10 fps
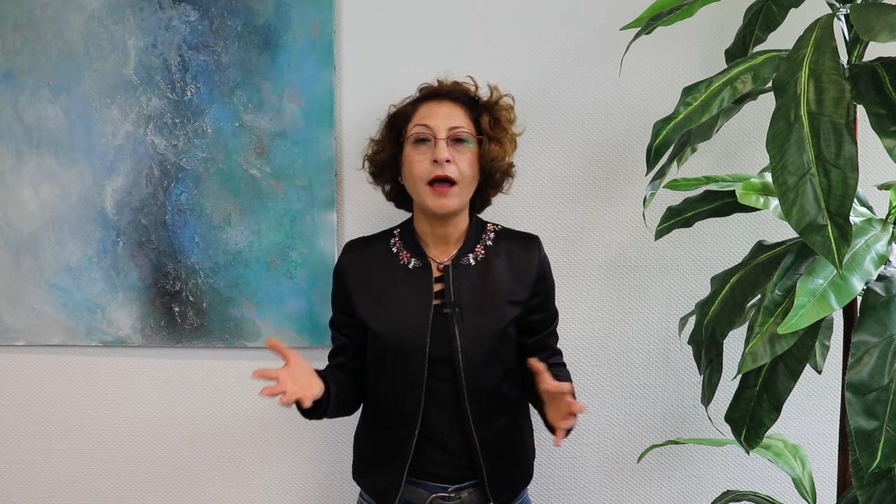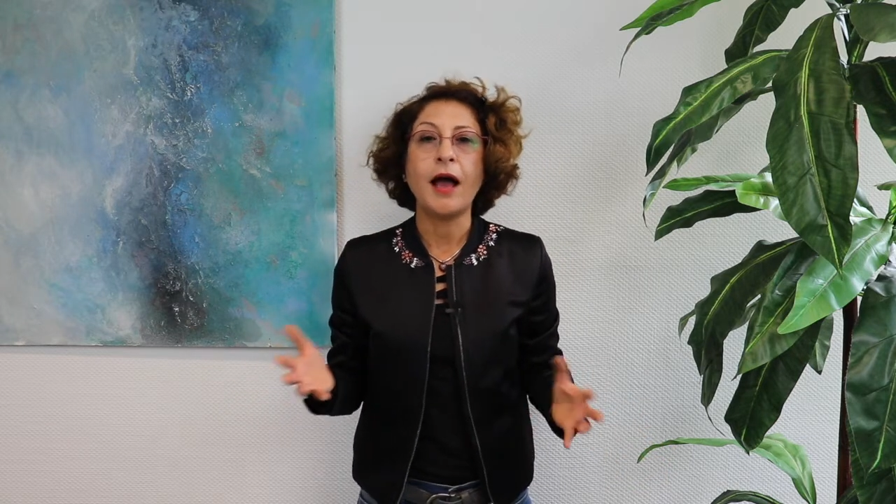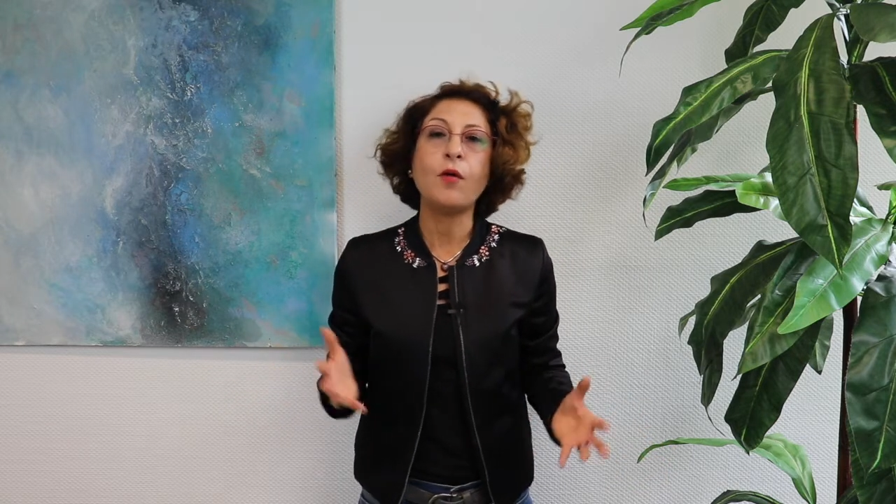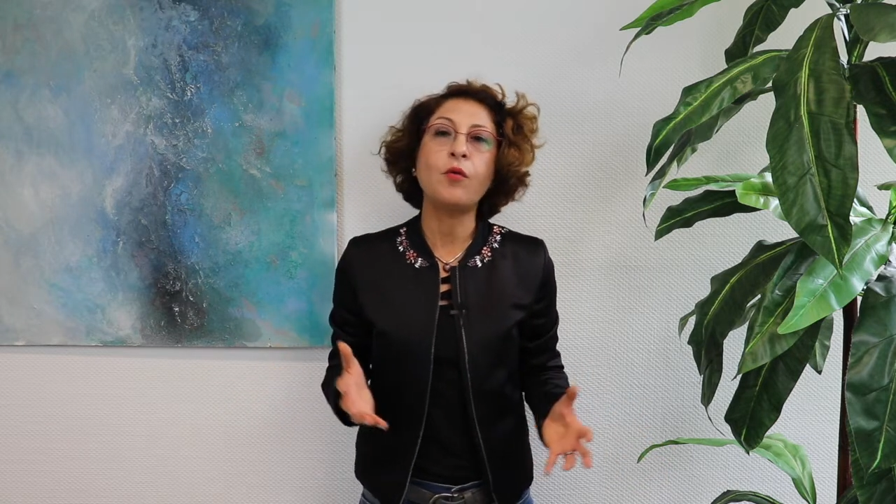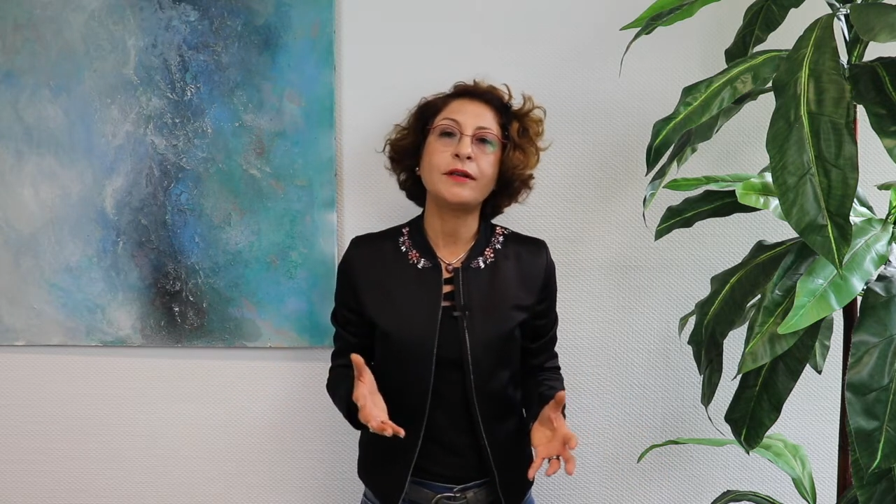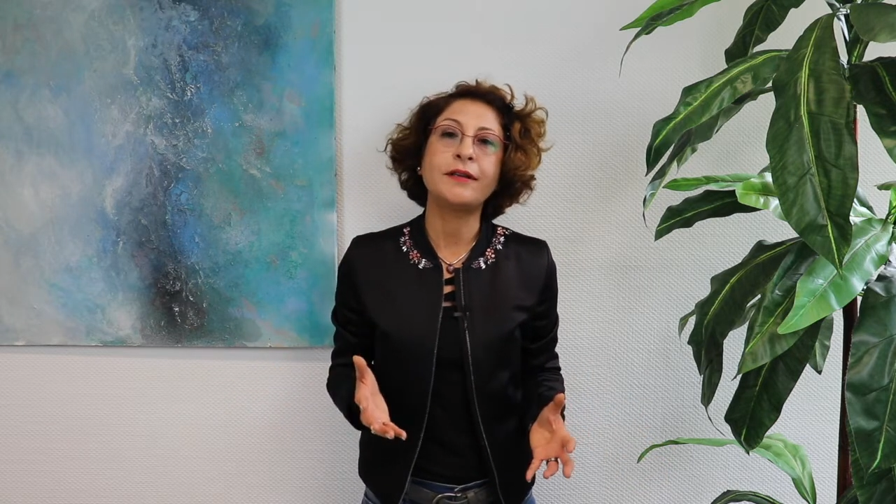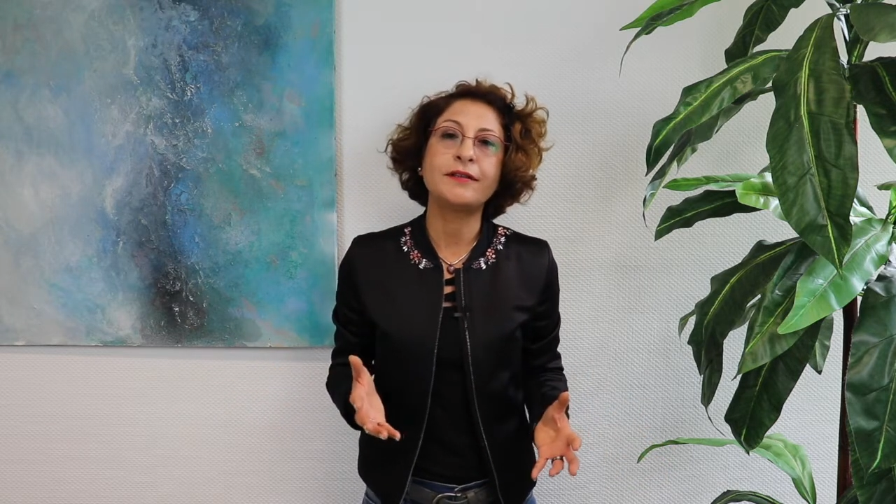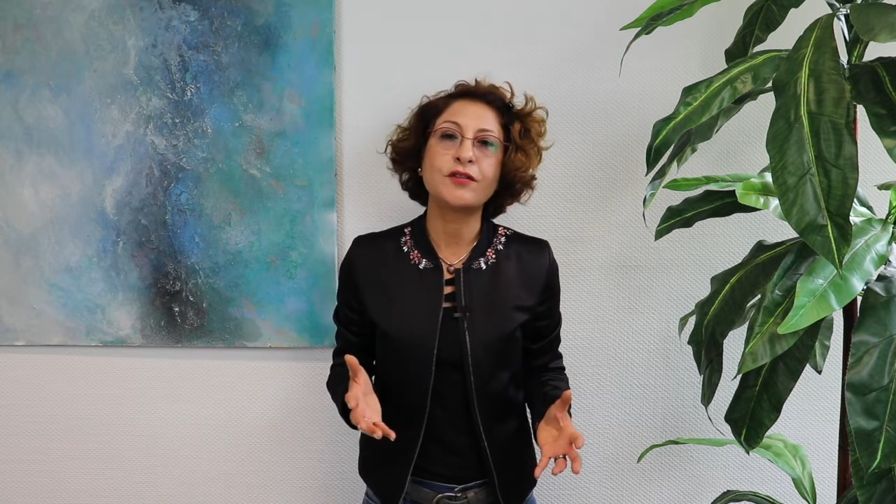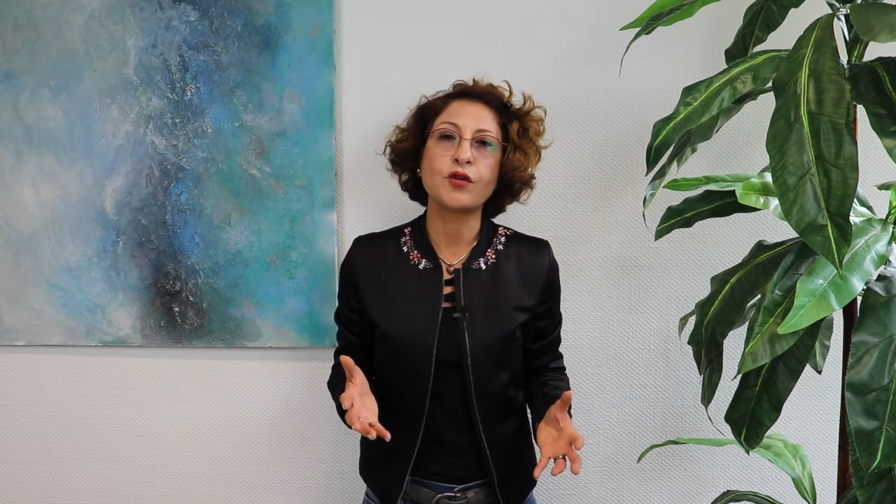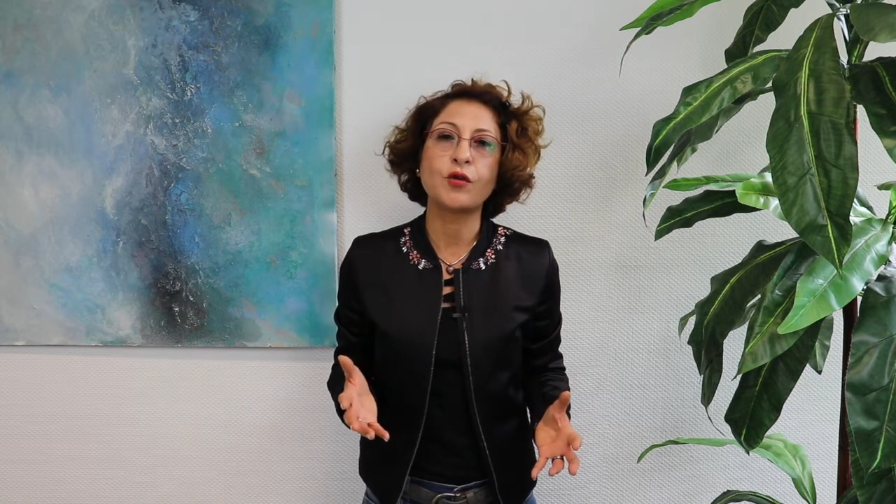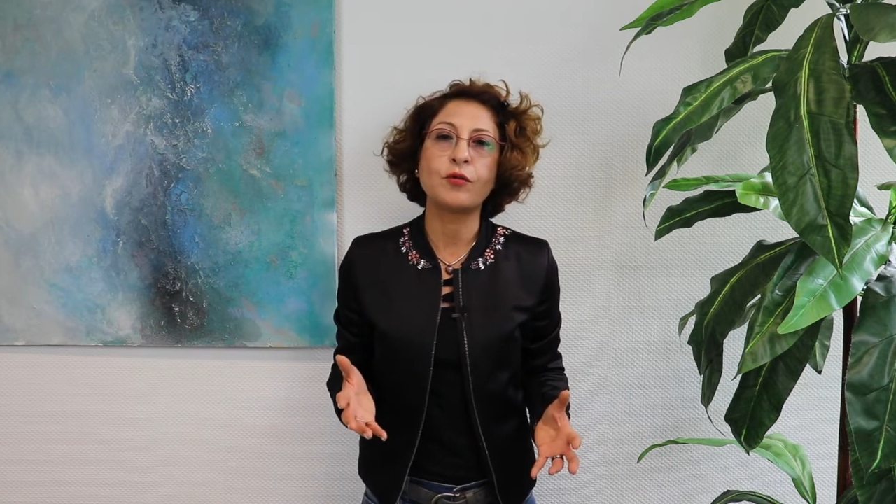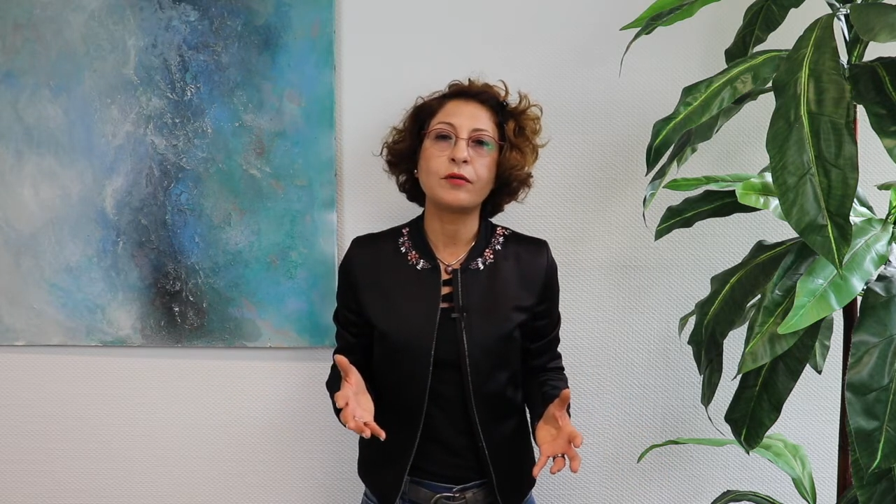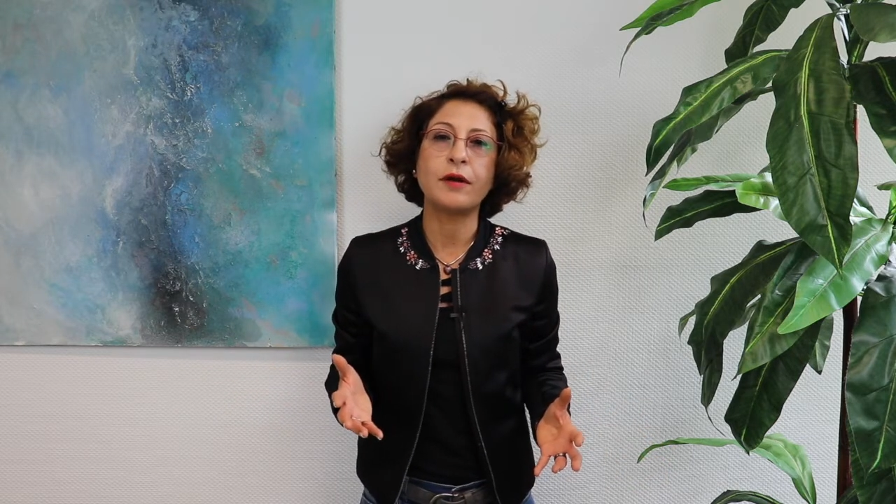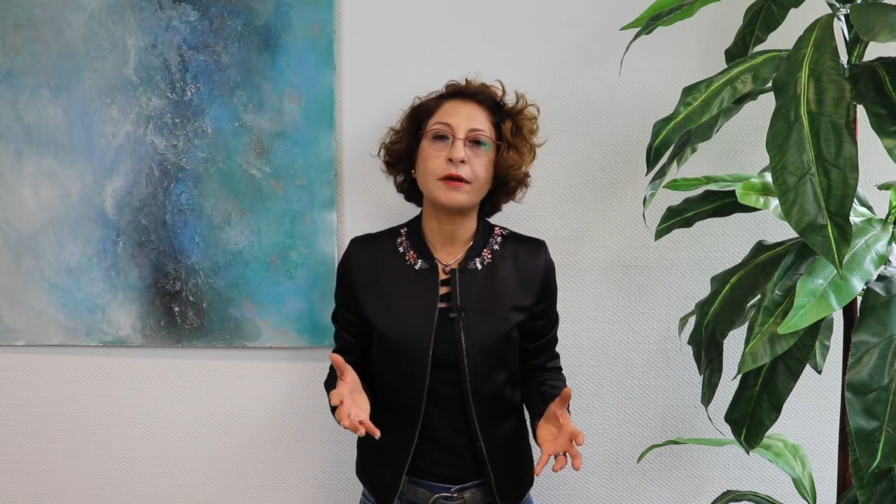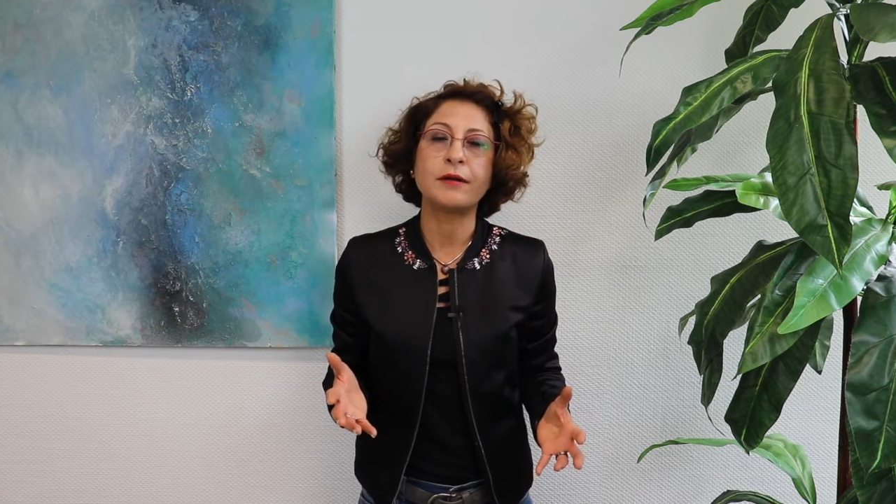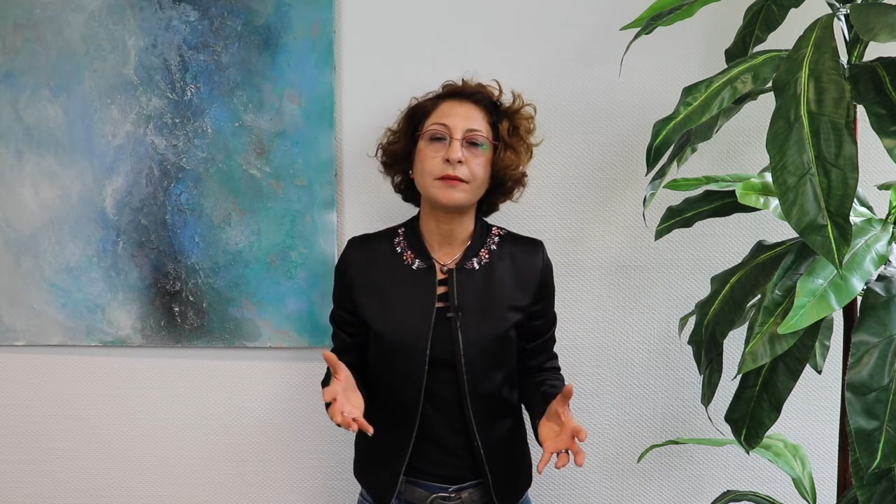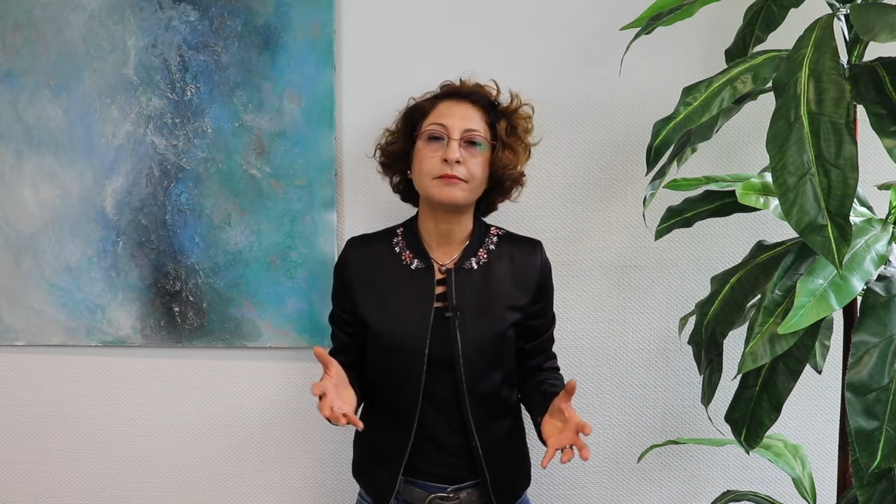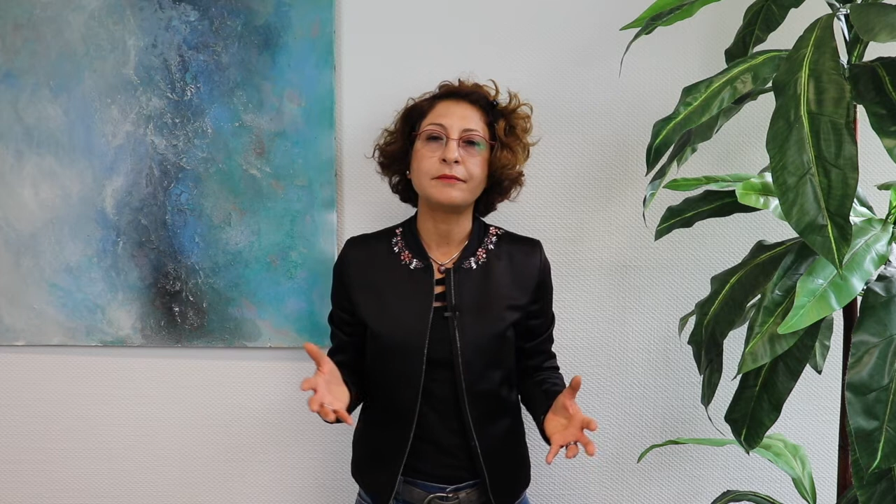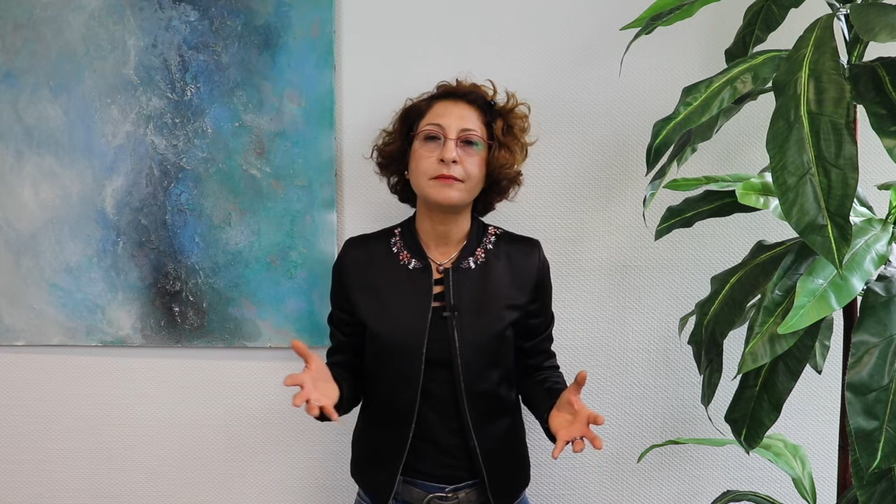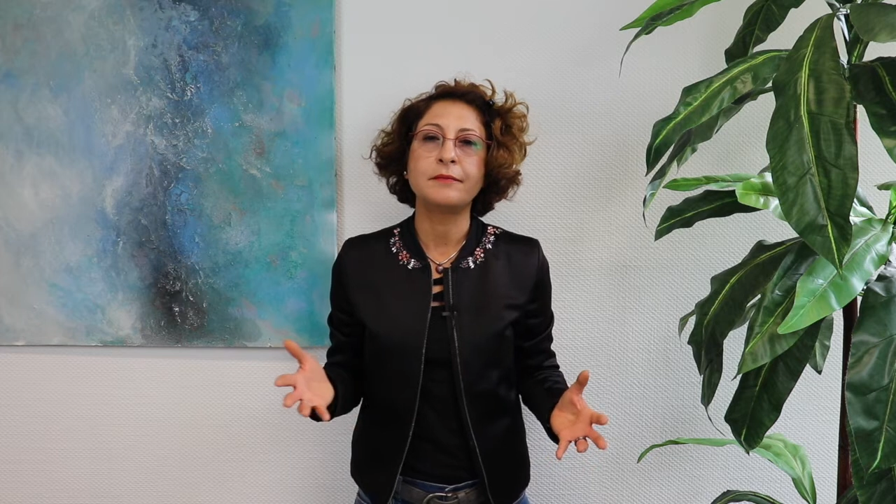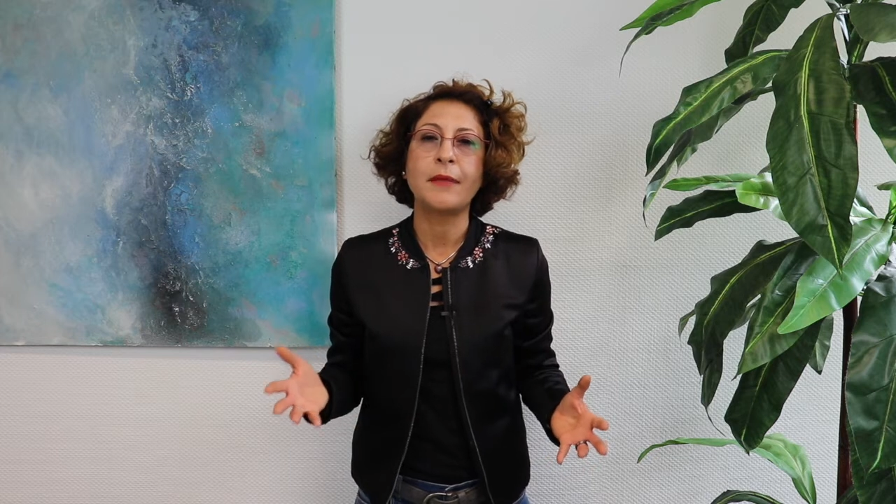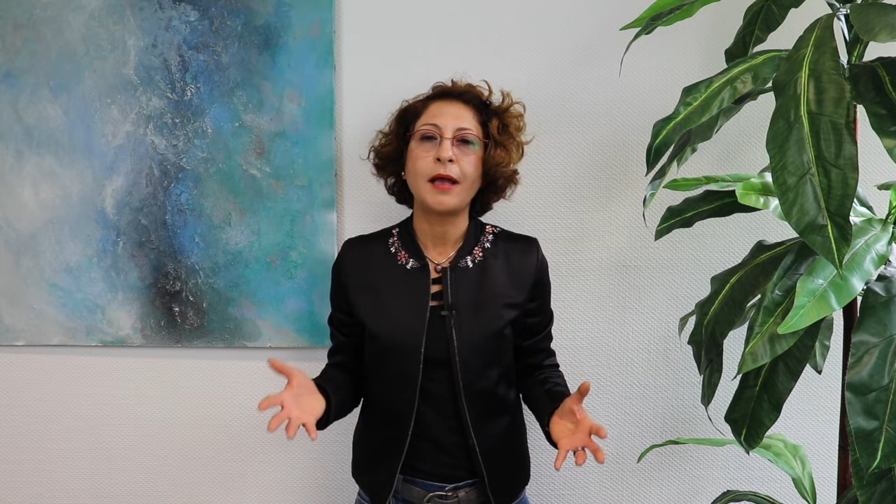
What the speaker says: I wanted to